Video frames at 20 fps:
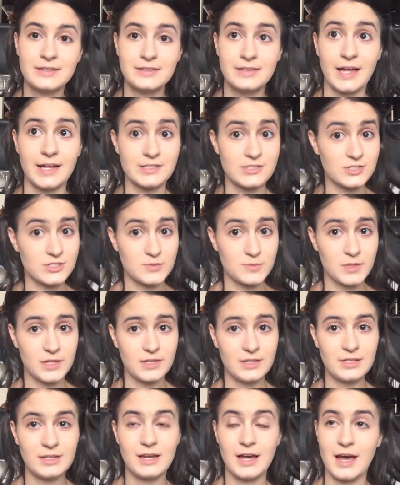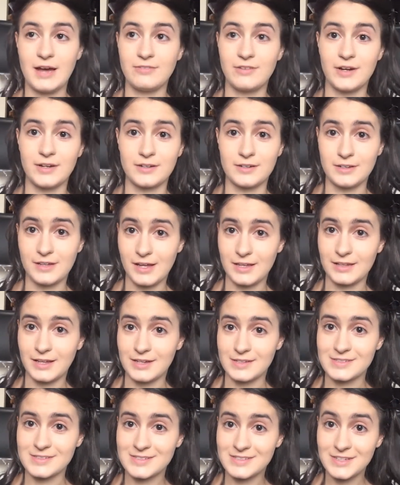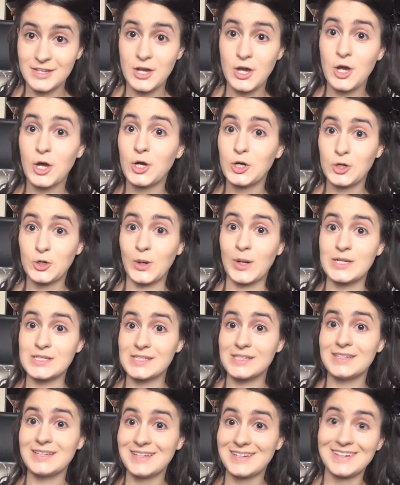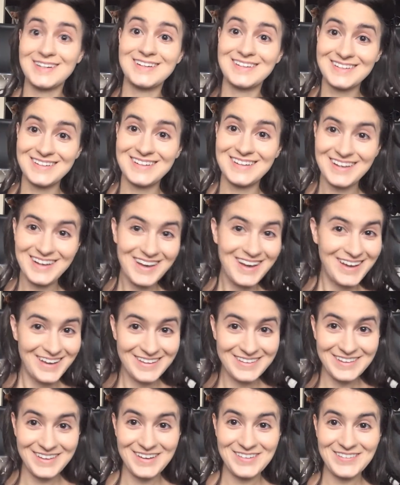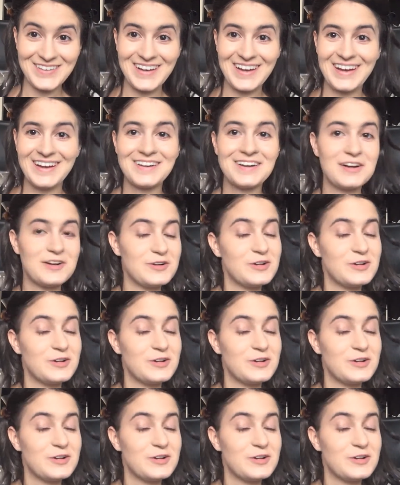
That's just me. I find it a lot less crazy that way.